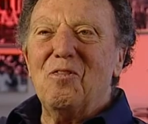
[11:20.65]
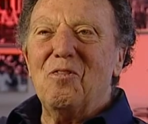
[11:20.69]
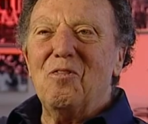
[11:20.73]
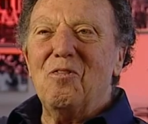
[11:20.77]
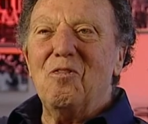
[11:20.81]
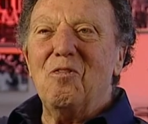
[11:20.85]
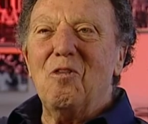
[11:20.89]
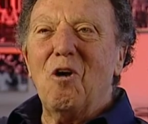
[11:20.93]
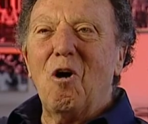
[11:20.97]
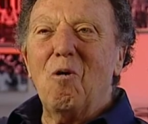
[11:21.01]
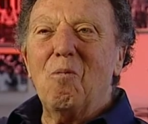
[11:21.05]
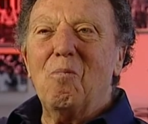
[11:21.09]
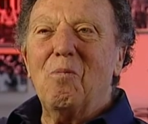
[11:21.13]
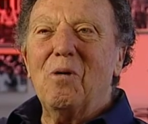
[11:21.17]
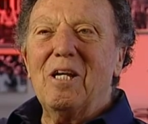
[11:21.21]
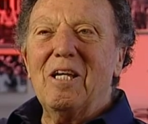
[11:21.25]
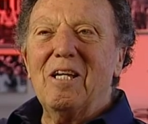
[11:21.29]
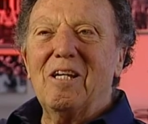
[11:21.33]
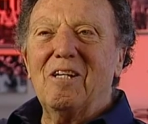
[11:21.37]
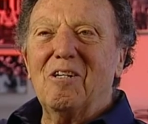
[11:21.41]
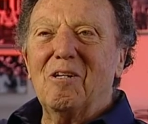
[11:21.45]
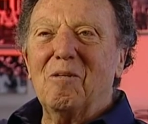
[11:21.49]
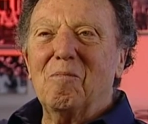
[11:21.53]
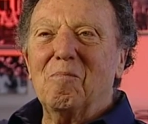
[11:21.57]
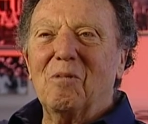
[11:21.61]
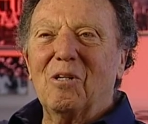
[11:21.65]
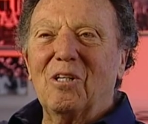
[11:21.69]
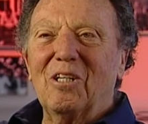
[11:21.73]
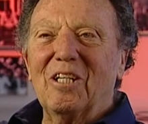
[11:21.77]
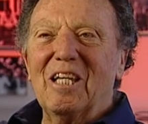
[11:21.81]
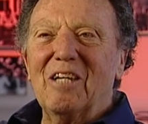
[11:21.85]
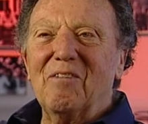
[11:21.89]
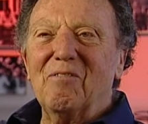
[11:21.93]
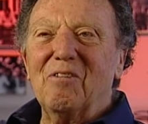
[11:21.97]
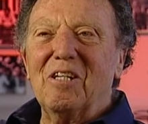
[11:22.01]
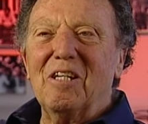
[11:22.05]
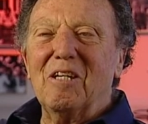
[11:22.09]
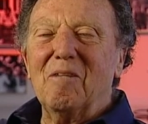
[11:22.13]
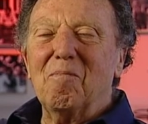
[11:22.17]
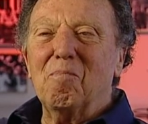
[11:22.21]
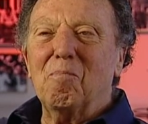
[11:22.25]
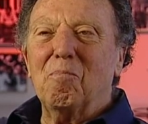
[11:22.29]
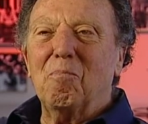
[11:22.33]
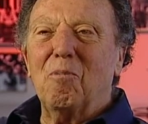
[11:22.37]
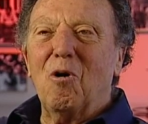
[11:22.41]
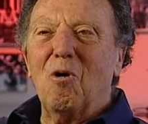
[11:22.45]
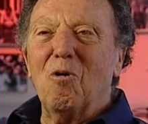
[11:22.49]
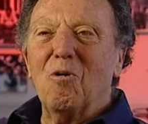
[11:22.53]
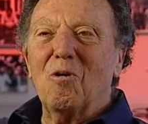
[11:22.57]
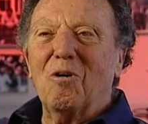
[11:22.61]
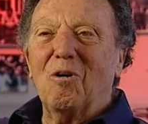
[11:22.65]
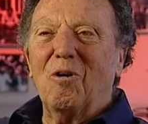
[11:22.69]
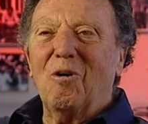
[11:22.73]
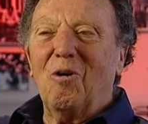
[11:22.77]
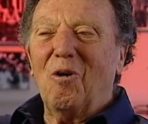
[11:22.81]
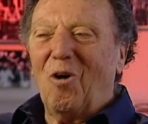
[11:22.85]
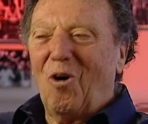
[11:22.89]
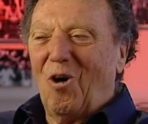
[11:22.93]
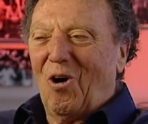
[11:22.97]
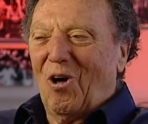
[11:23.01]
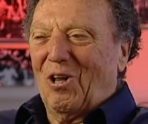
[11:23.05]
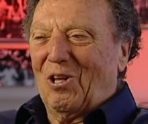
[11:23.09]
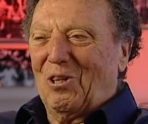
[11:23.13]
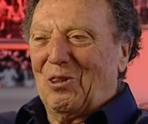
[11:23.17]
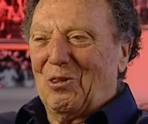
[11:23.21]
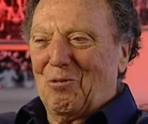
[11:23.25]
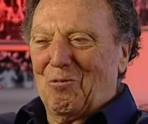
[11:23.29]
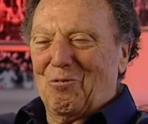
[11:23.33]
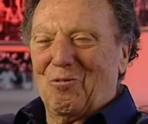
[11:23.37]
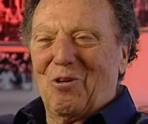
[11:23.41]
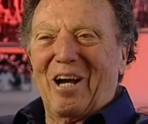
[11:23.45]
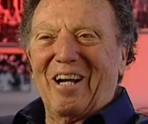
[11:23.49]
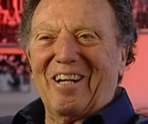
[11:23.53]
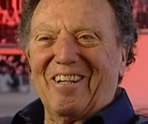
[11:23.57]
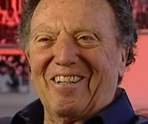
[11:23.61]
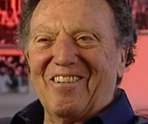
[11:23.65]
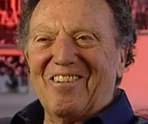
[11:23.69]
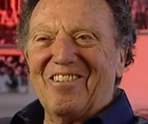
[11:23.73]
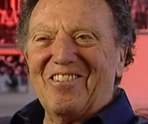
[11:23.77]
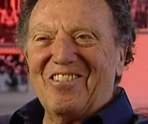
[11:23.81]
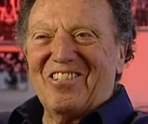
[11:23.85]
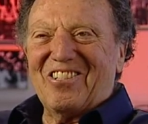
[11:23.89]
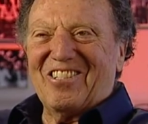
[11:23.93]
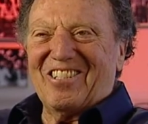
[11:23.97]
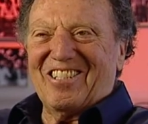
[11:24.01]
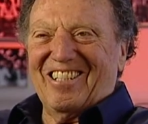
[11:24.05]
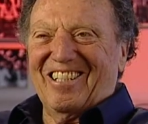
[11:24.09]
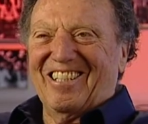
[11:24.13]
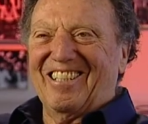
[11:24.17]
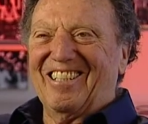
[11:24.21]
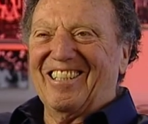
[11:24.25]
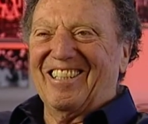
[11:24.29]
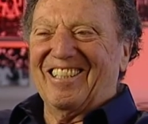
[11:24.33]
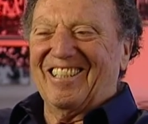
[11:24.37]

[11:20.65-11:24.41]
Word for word: Nobody could believe it. It broke all the records.